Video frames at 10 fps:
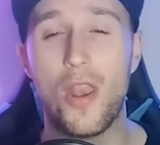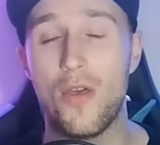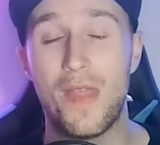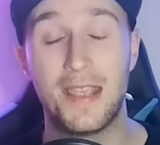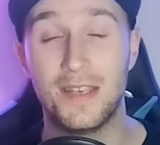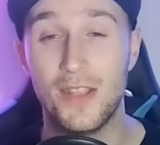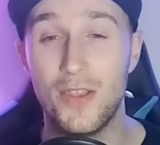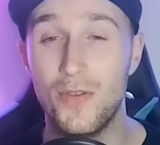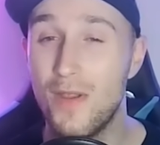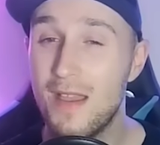a lot they can
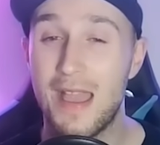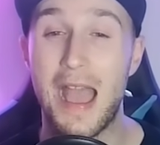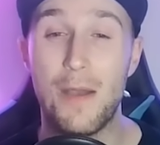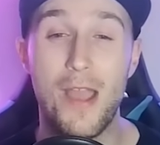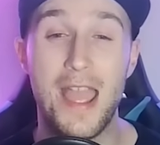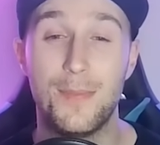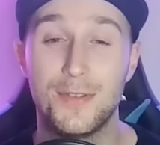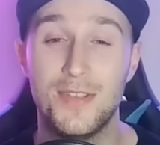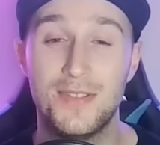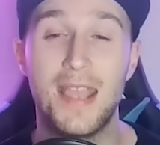do and were able
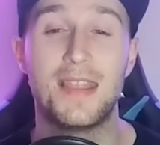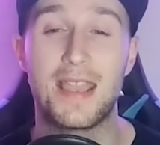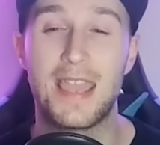to take that